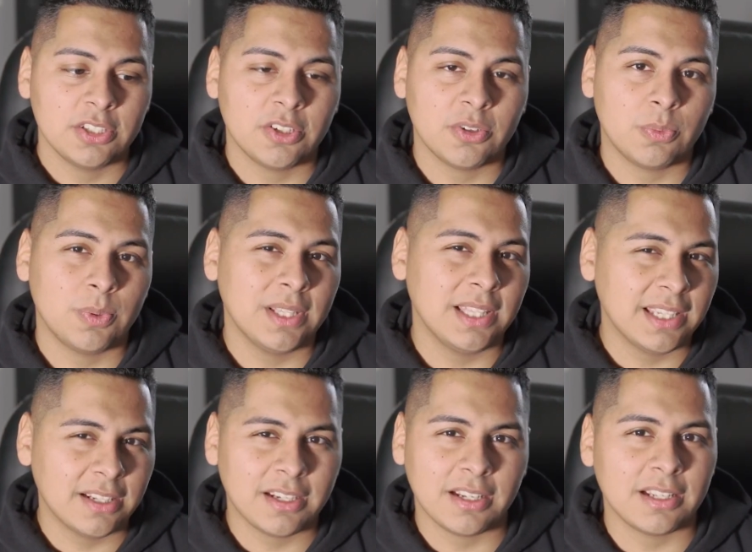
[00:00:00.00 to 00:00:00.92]
you're really
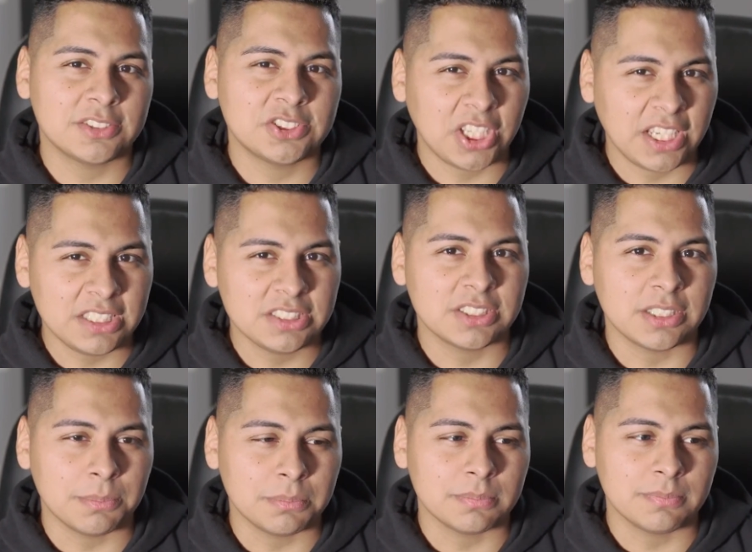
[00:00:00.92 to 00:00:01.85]
gonna change
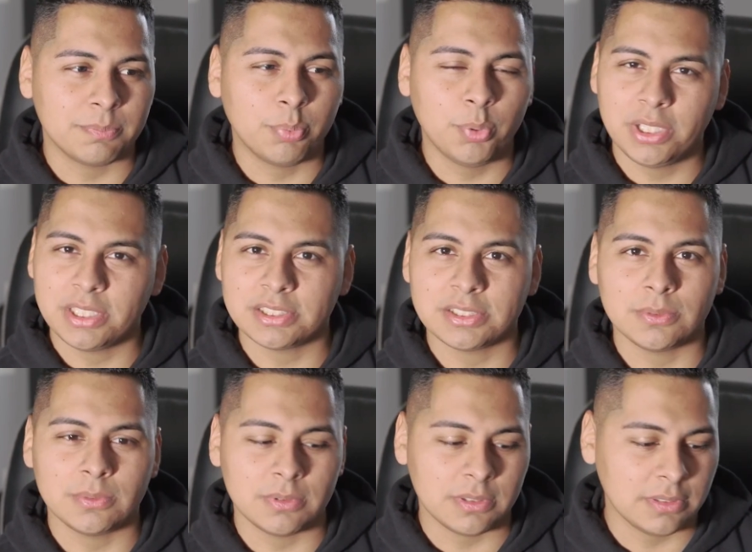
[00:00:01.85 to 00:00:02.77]
them pretty
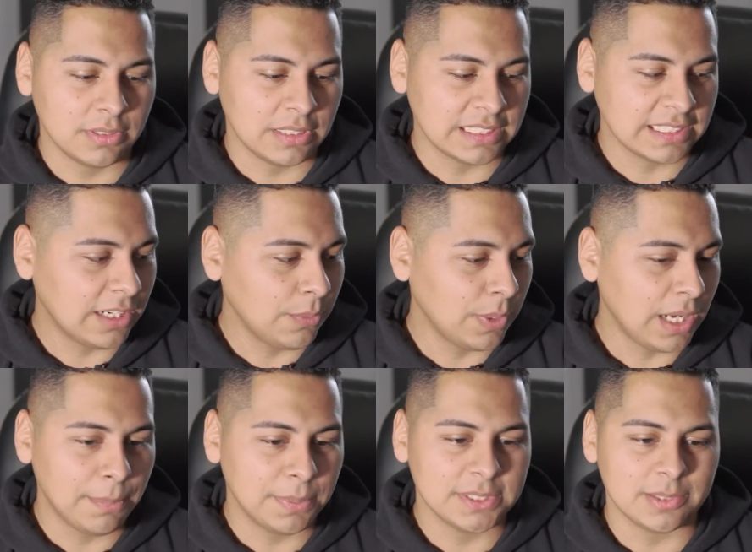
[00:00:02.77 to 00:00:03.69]
soon. That's kind of what
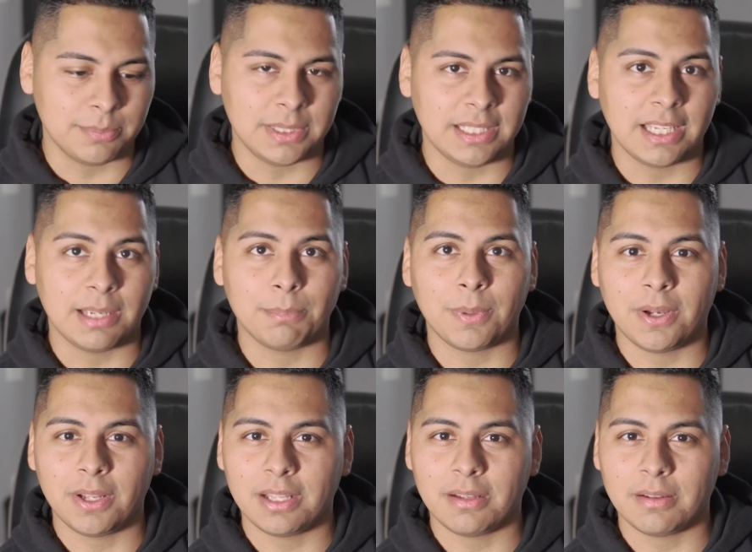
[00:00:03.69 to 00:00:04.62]
happened to me. I
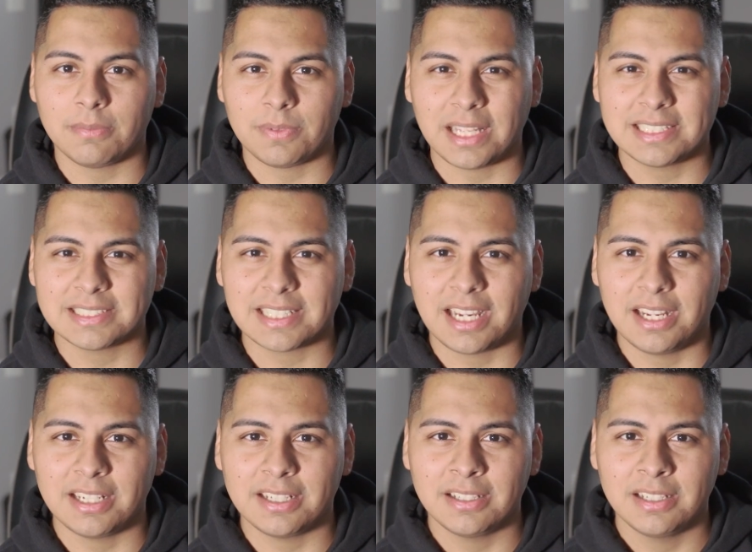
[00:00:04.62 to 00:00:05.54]
bought a
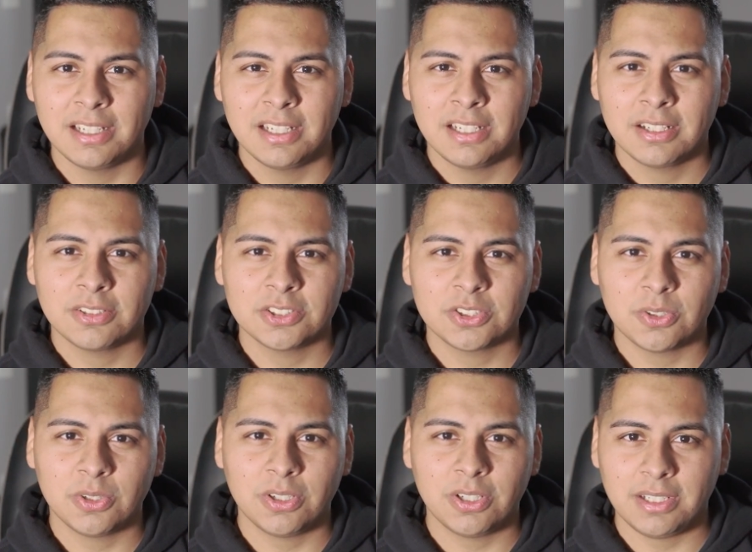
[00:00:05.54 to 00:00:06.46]
FlySky
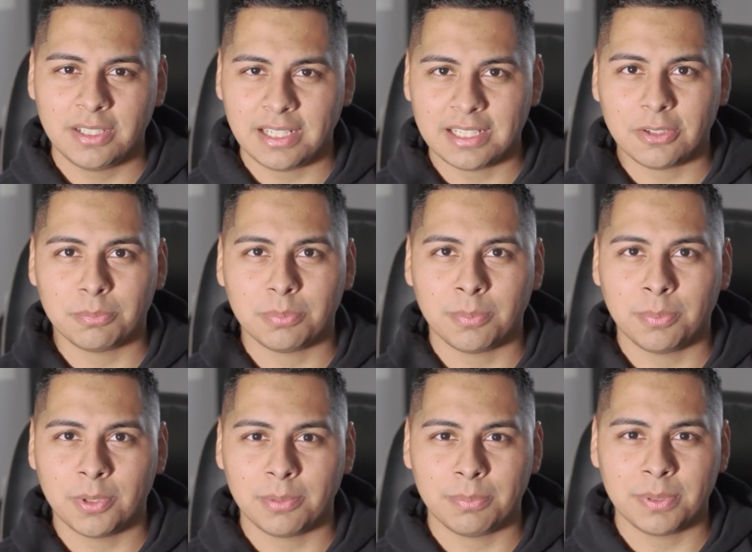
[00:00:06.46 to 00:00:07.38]
controller. I'll
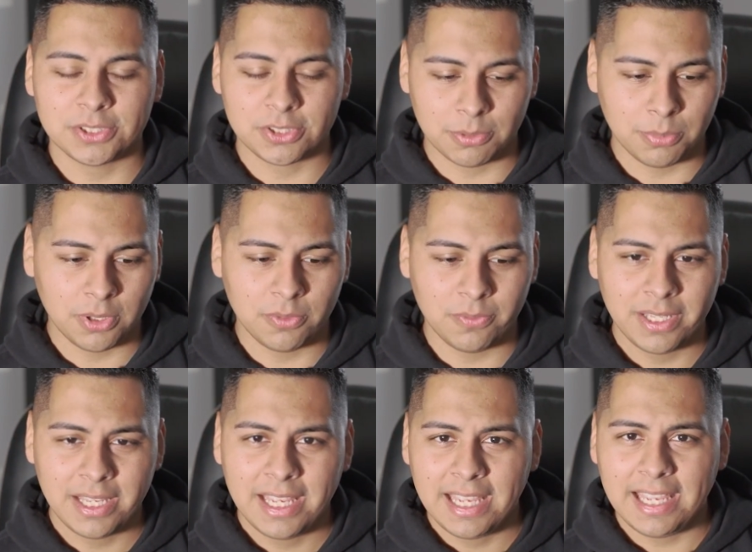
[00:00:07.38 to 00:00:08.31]
put a picture above,
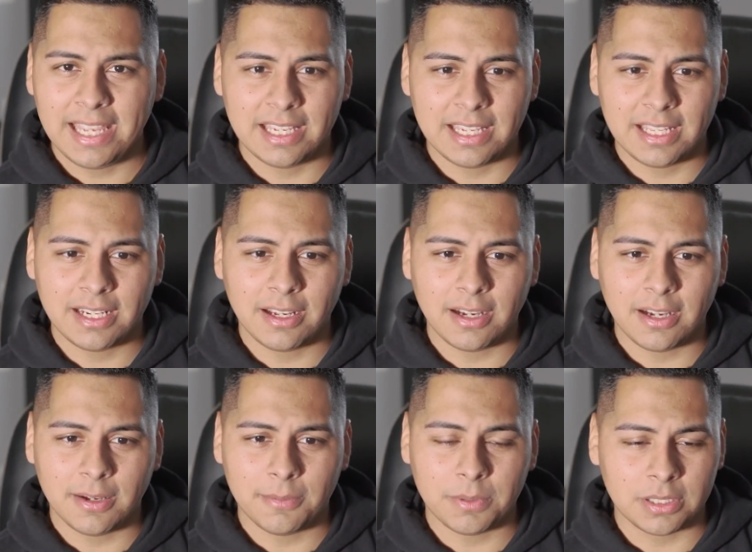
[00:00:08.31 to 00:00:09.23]
and
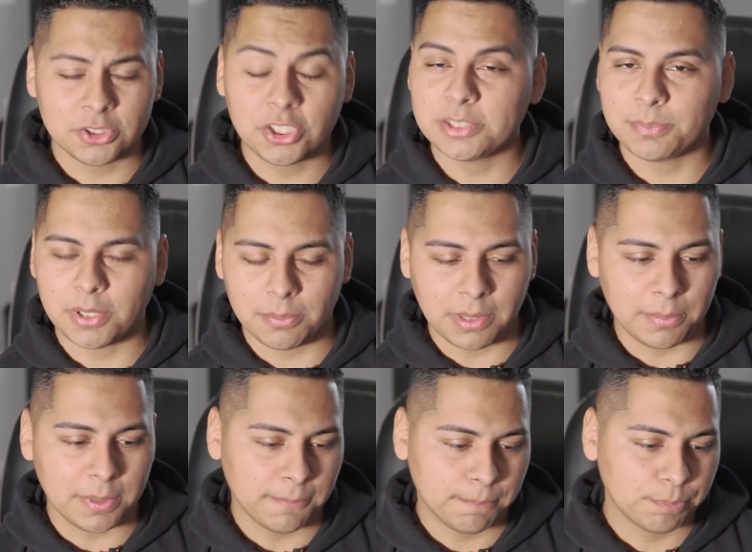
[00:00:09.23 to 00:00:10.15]
a transmitter, my
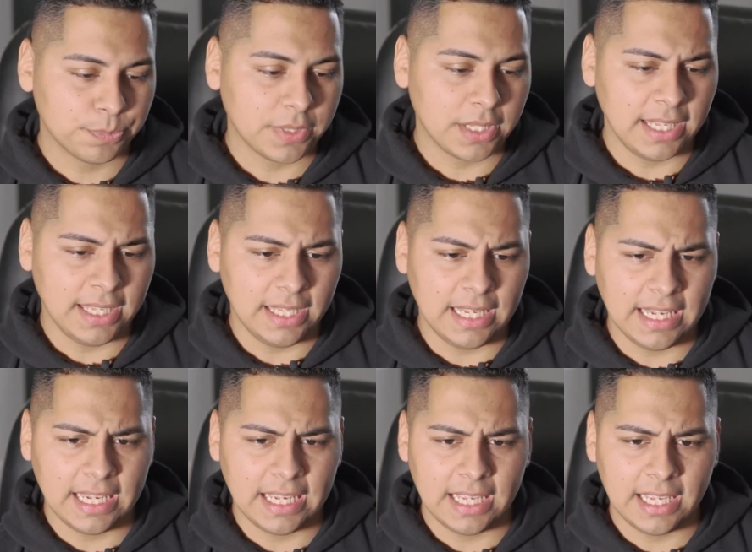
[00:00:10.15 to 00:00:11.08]
bad.
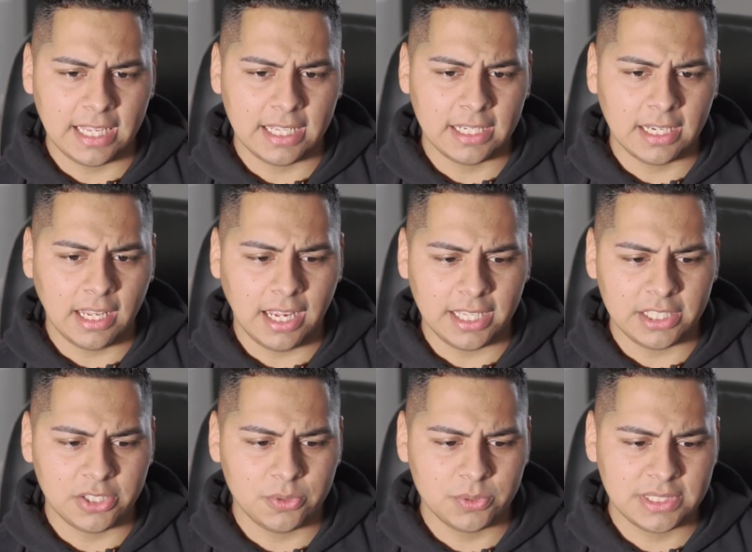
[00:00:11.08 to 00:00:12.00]
And I
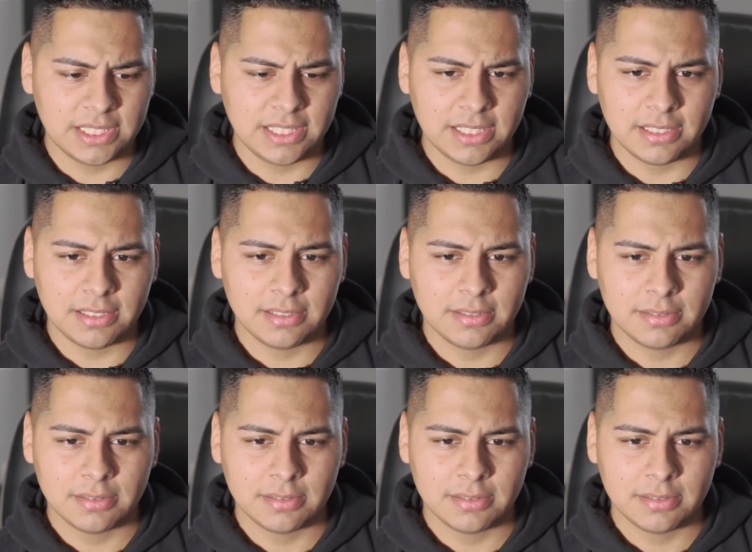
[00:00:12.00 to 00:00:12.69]
used it